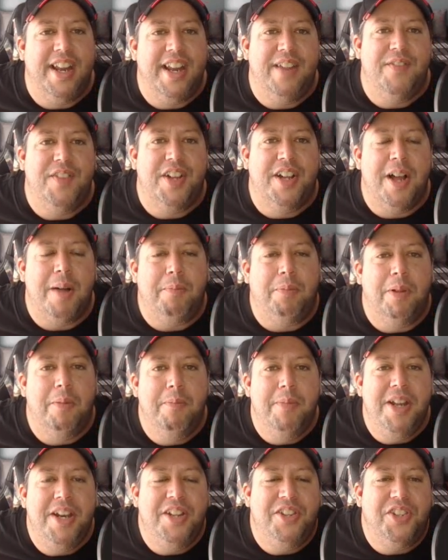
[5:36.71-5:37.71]
even a couple of
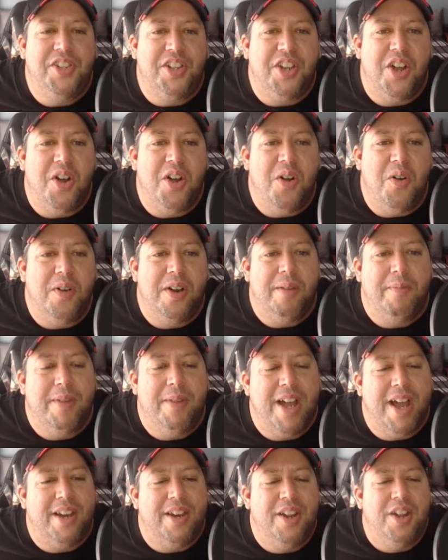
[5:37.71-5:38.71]
minutes ago, and I'm
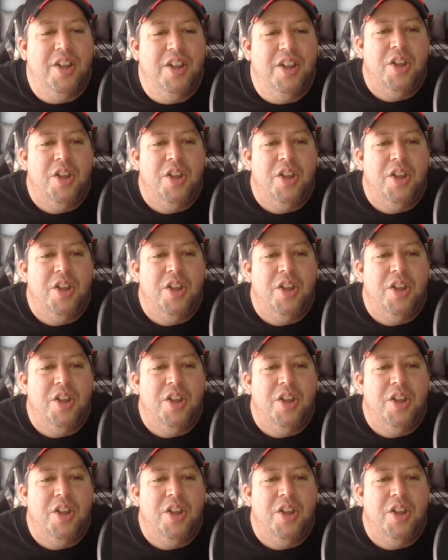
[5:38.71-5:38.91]
not